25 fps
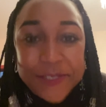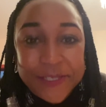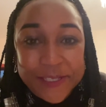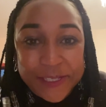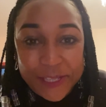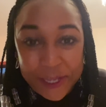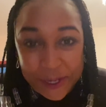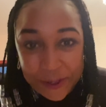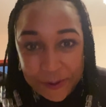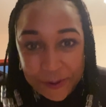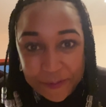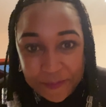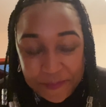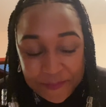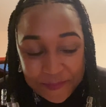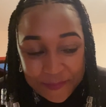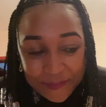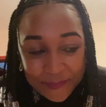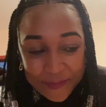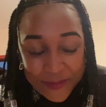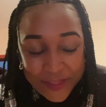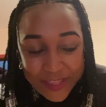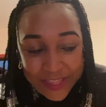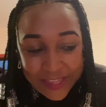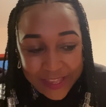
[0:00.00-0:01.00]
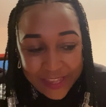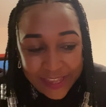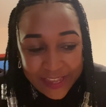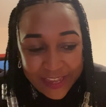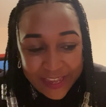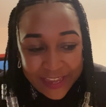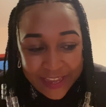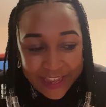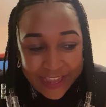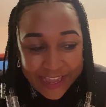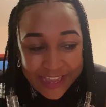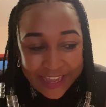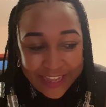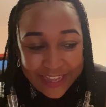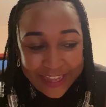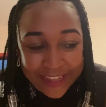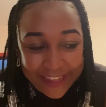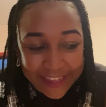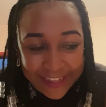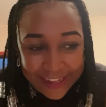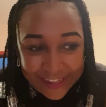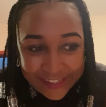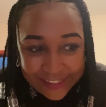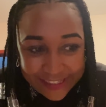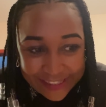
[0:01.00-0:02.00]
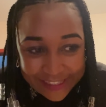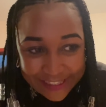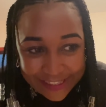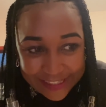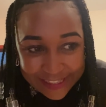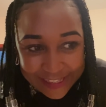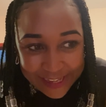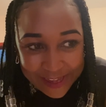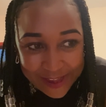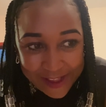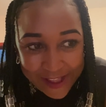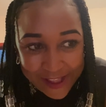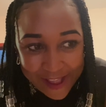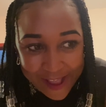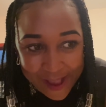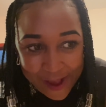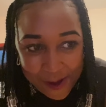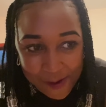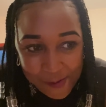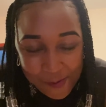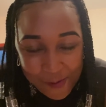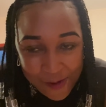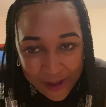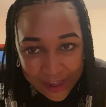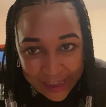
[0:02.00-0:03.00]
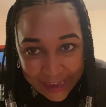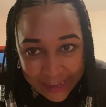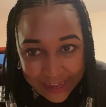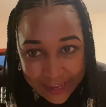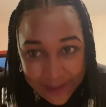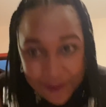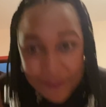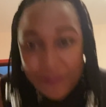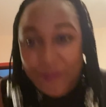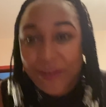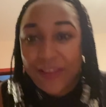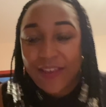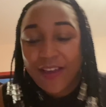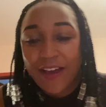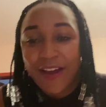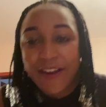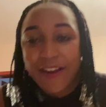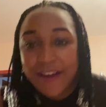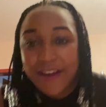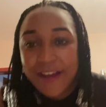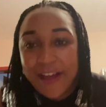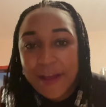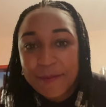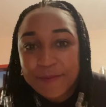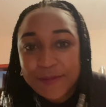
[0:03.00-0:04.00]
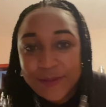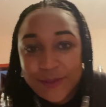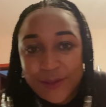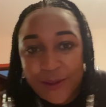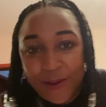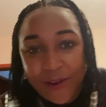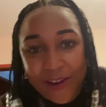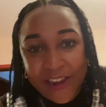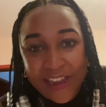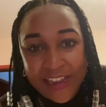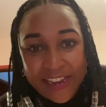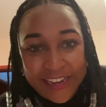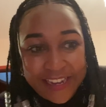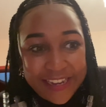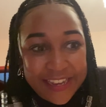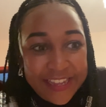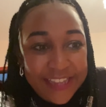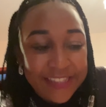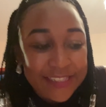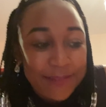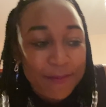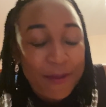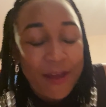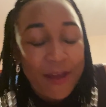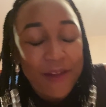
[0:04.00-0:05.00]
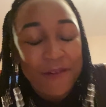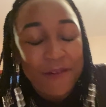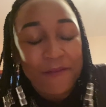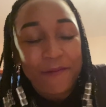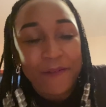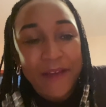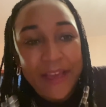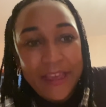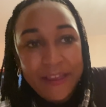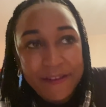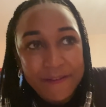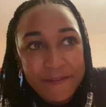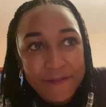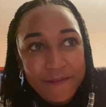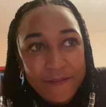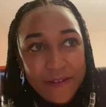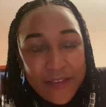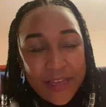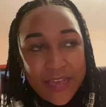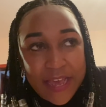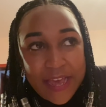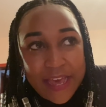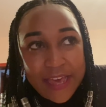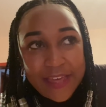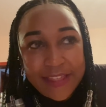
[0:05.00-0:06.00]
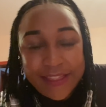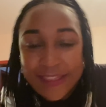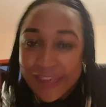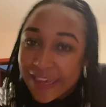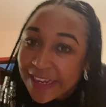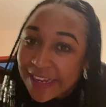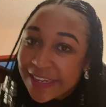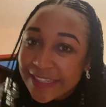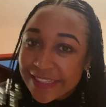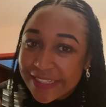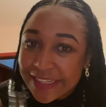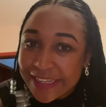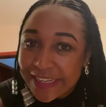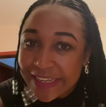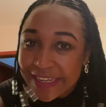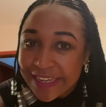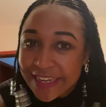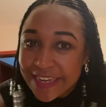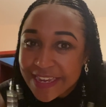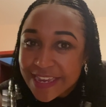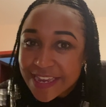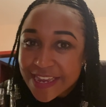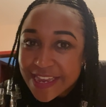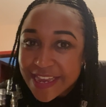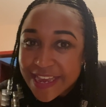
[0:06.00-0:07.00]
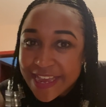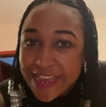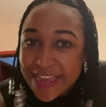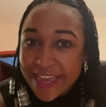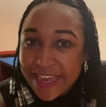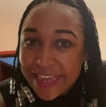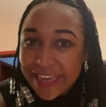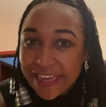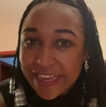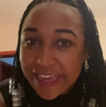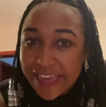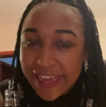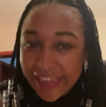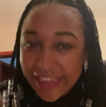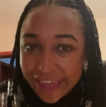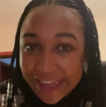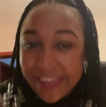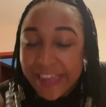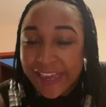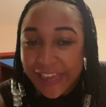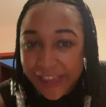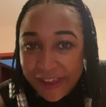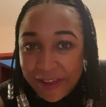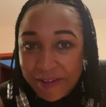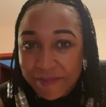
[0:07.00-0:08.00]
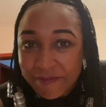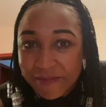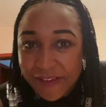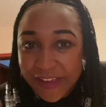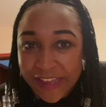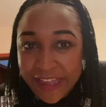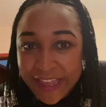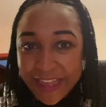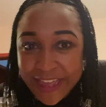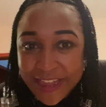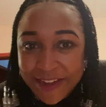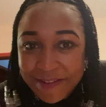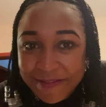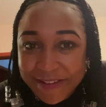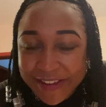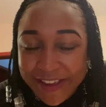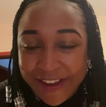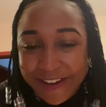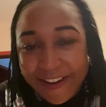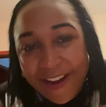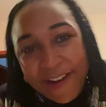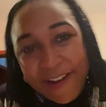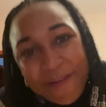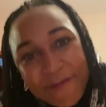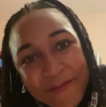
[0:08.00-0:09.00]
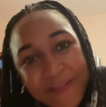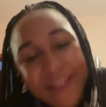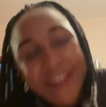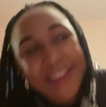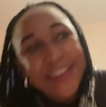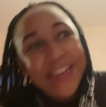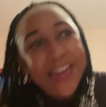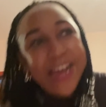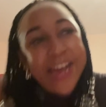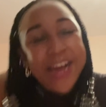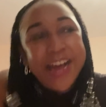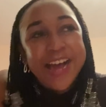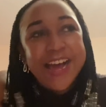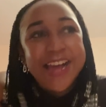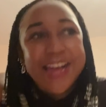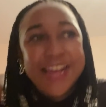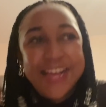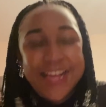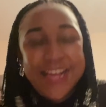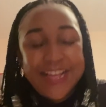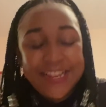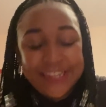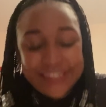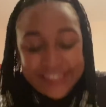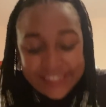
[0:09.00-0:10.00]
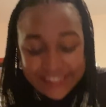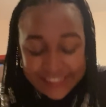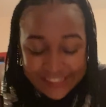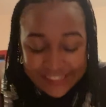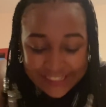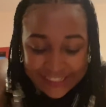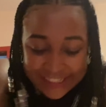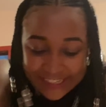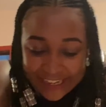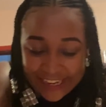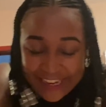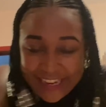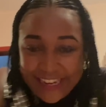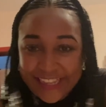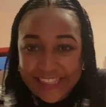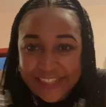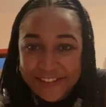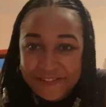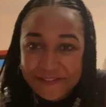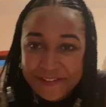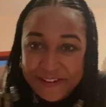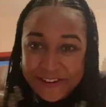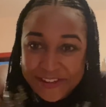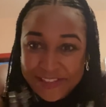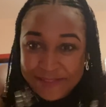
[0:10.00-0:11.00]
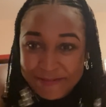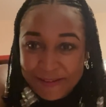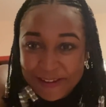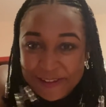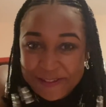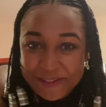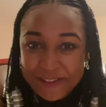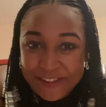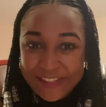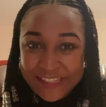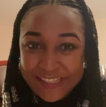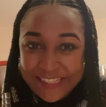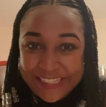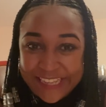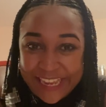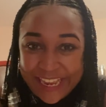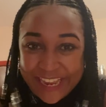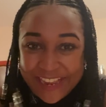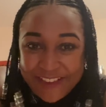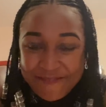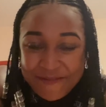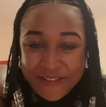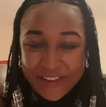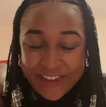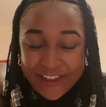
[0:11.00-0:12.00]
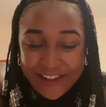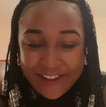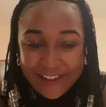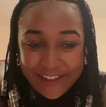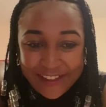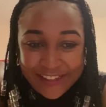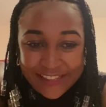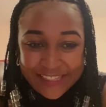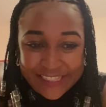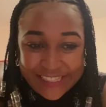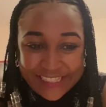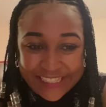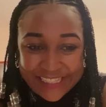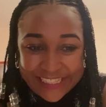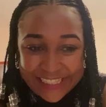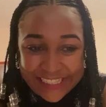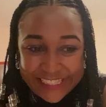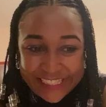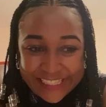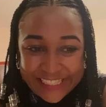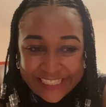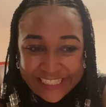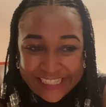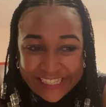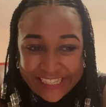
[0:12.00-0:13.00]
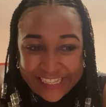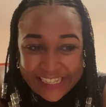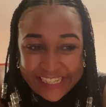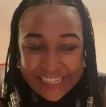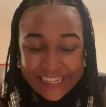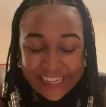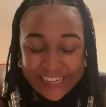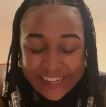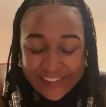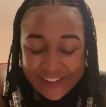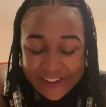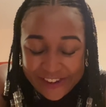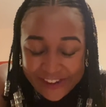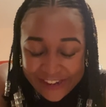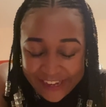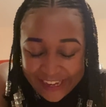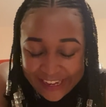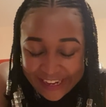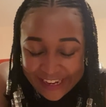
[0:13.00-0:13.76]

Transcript: So guess why we are up so early. It's about 5.30 a.m. and we are up. And today is a very special day because, oh my